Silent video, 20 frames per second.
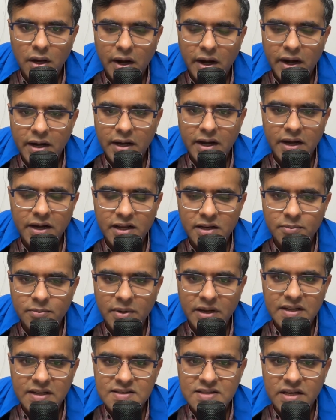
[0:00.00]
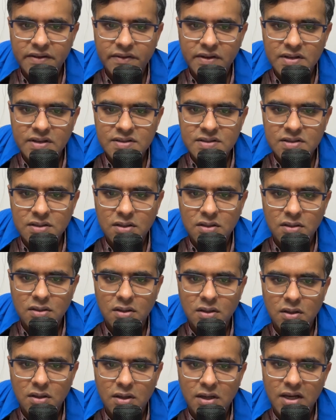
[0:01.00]
and 18 minus 7 is
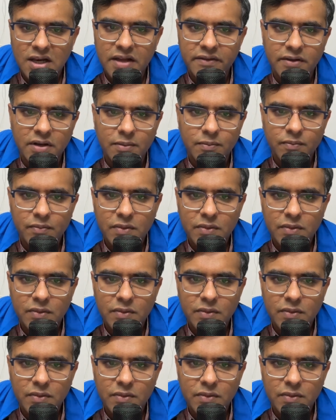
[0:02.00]
11.